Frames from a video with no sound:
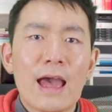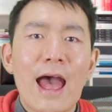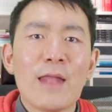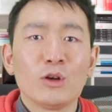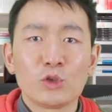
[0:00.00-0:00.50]

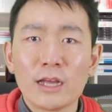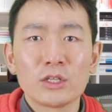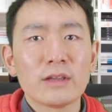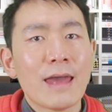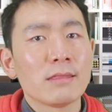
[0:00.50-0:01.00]
and we'll try
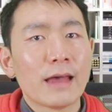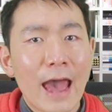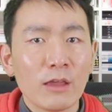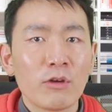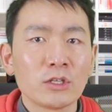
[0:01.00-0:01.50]
to answer
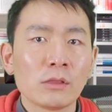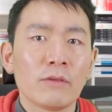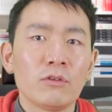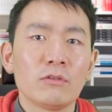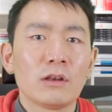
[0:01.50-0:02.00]
any questions
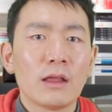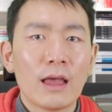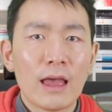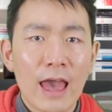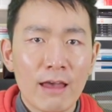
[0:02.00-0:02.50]
if you
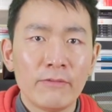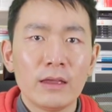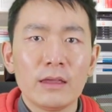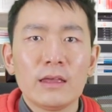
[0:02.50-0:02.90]
have.